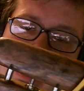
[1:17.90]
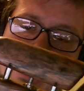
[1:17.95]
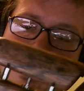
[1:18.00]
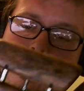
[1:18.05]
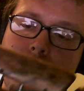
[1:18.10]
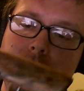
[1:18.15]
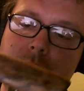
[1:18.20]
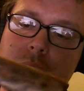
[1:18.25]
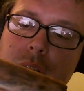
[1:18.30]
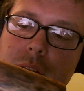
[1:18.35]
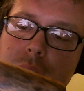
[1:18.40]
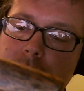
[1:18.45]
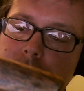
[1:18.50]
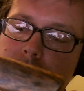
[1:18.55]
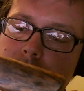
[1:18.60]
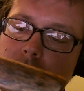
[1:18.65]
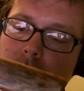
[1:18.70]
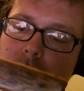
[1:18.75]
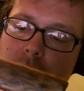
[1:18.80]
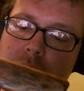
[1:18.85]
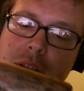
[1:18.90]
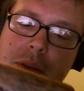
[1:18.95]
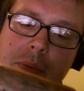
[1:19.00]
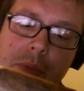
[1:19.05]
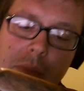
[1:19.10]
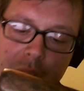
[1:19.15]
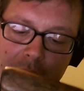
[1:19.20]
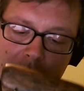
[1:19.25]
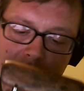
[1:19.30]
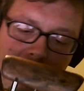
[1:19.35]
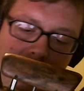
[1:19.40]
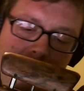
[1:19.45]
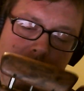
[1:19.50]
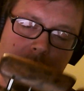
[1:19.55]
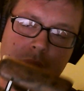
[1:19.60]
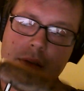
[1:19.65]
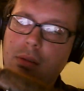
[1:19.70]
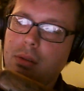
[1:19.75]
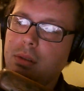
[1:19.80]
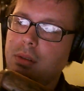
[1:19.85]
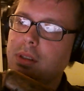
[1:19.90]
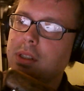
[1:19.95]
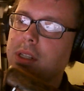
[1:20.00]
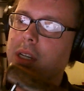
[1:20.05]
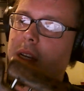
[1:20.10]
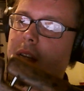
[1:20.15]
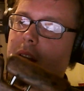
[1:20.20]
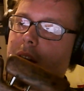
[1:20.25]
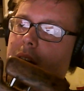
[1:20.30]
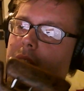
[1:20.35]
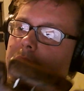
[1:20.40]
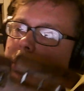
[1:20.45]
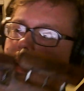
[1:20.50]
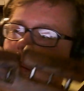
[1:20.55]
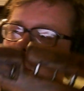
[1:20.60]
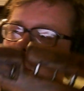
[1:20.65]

that was awesomely done